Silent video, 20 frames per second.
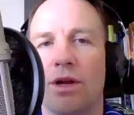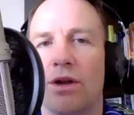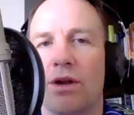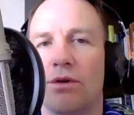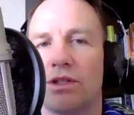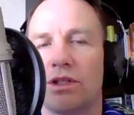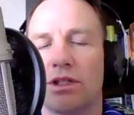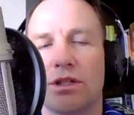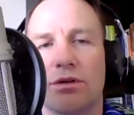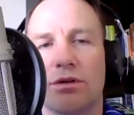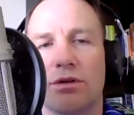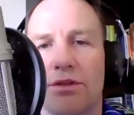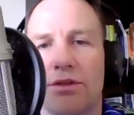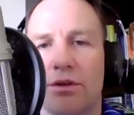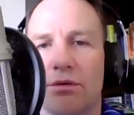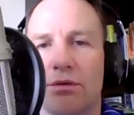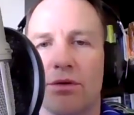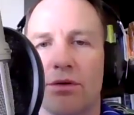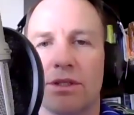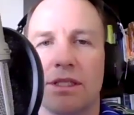again, we don't just
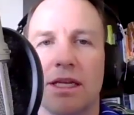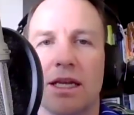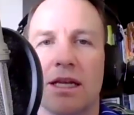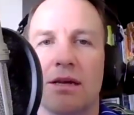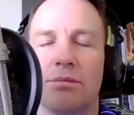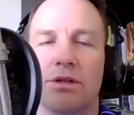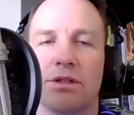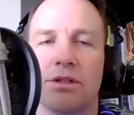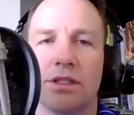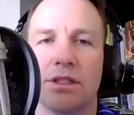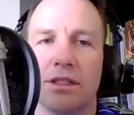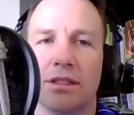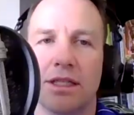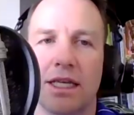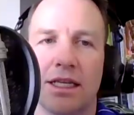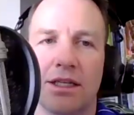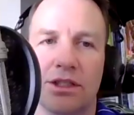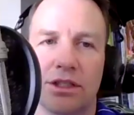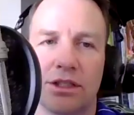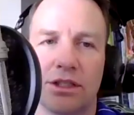throw out the rosy numbers
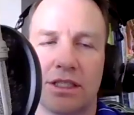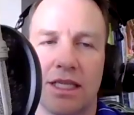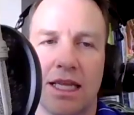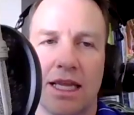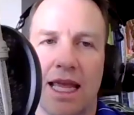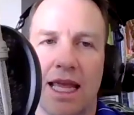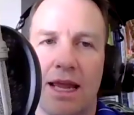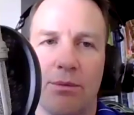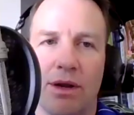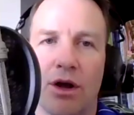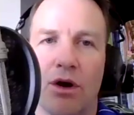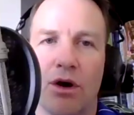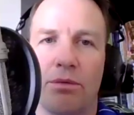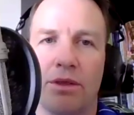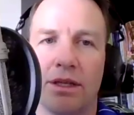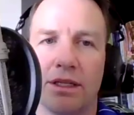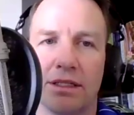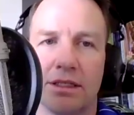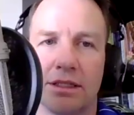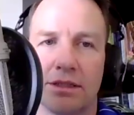and, and just say, hey,
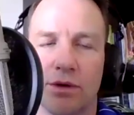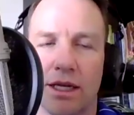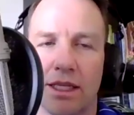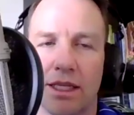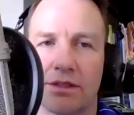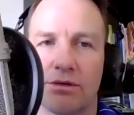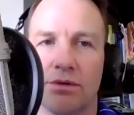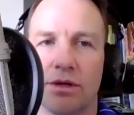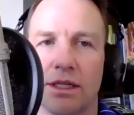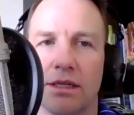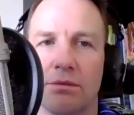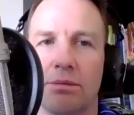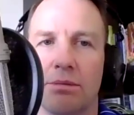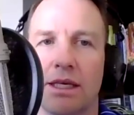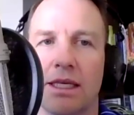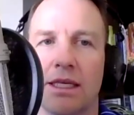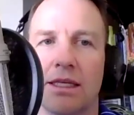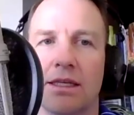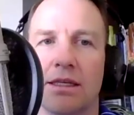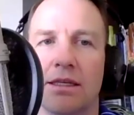we hope this is what it's
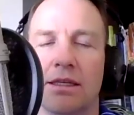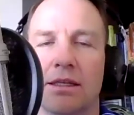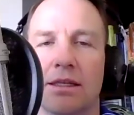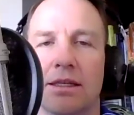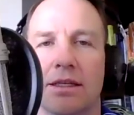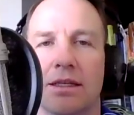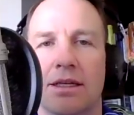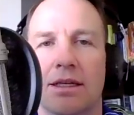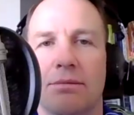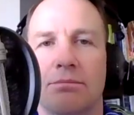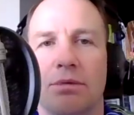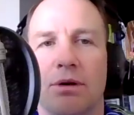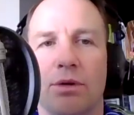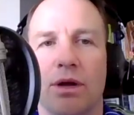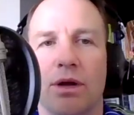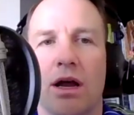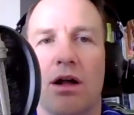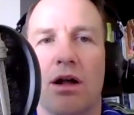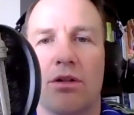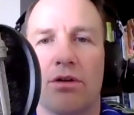going to be.
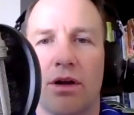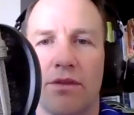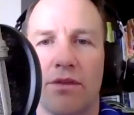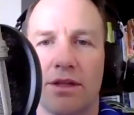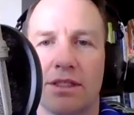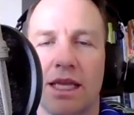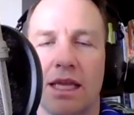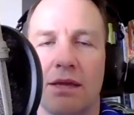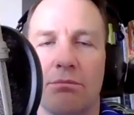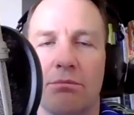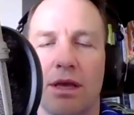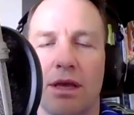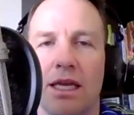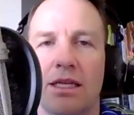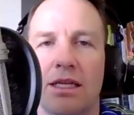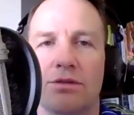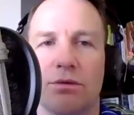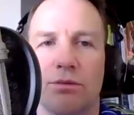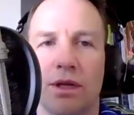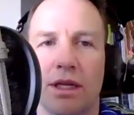But we all are on the
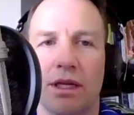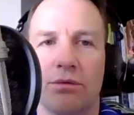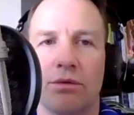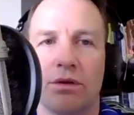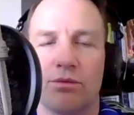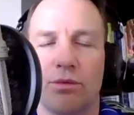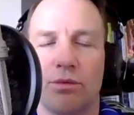same page